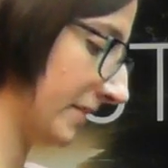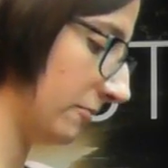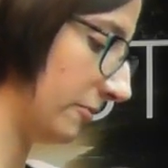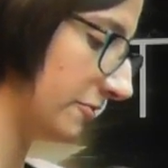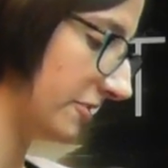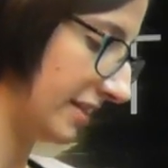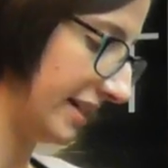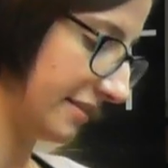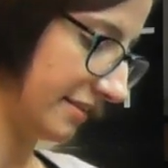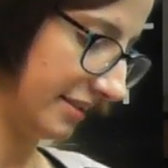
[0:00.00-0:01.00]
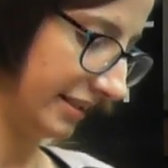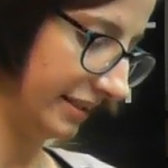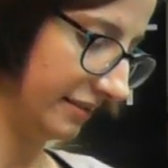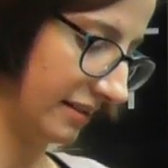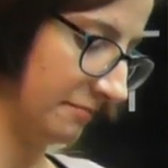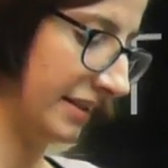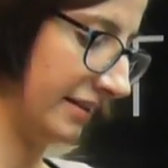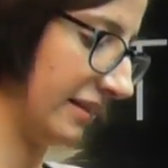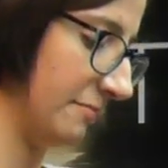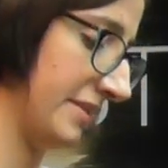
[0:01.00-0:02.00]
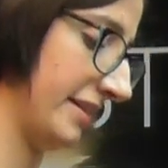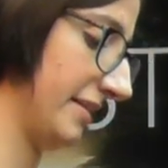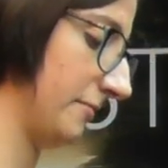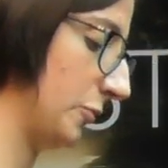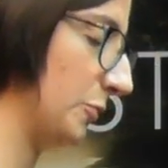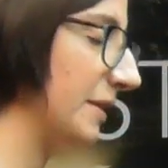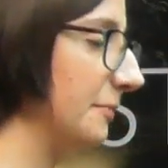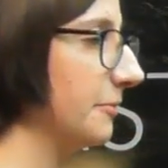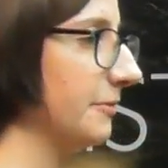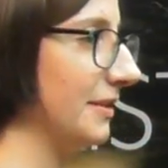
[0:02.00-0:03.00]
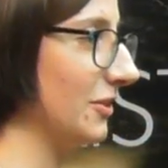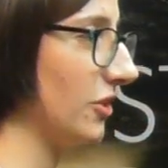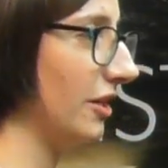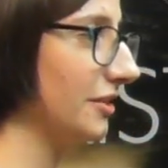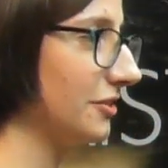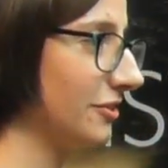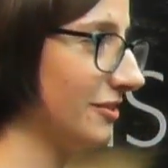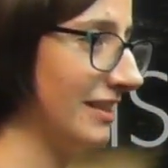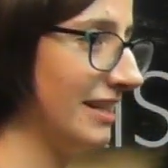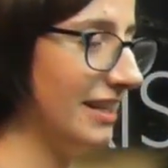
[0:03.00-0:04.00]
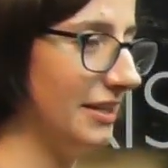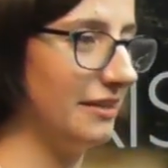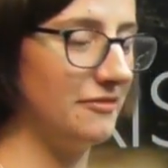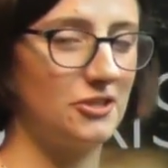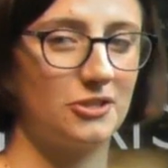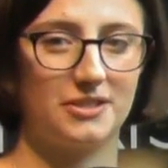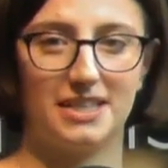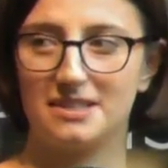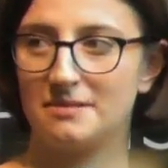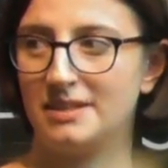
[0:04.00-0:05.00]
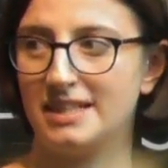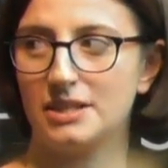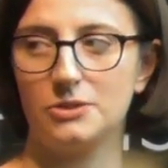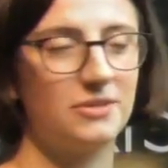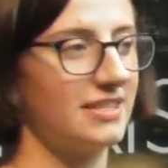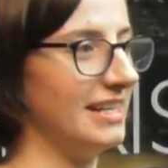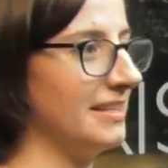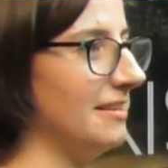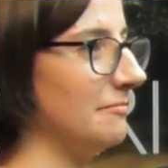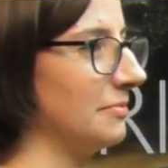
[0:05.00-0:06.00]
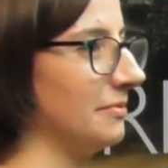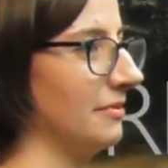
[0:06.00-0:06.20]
What would you like to see come in the coming year? New people in the church. If this is your testimony, can you stand up?